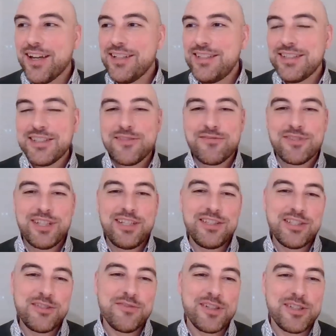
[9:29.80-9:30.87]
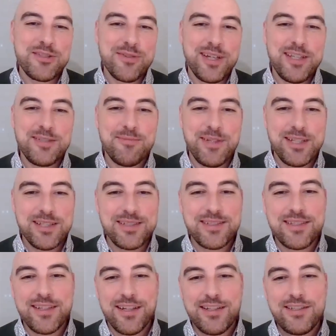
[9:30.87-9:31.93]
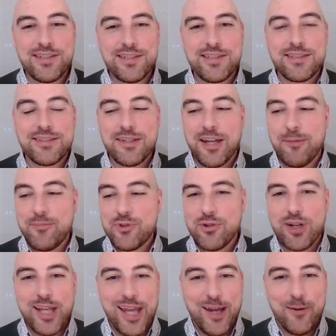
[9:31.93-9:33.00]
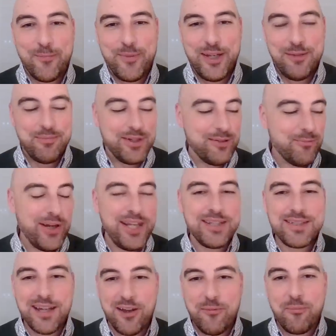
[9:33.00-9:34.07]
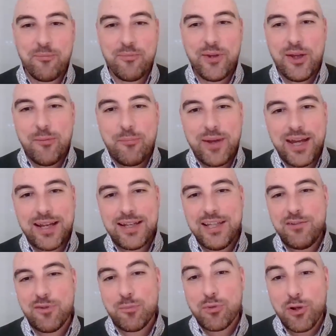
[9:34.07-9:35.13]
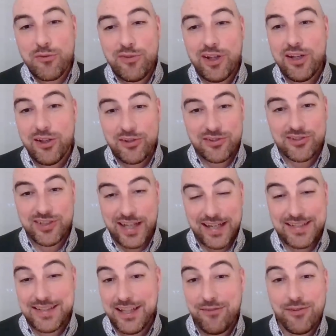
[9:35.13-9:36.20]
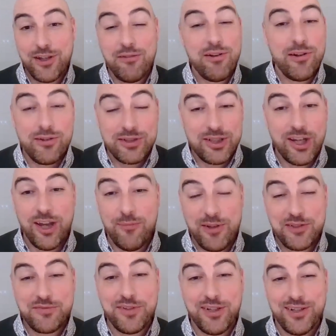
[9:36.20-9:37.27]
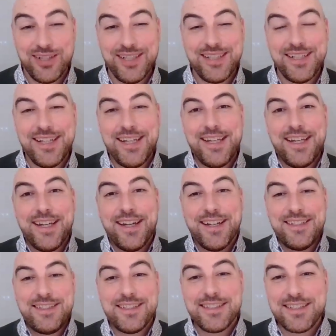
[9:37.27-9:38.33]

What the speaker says: just frustrates me, because I'm trying to help people, and when it's going badly for profit loss stats, even though long term it's fine, it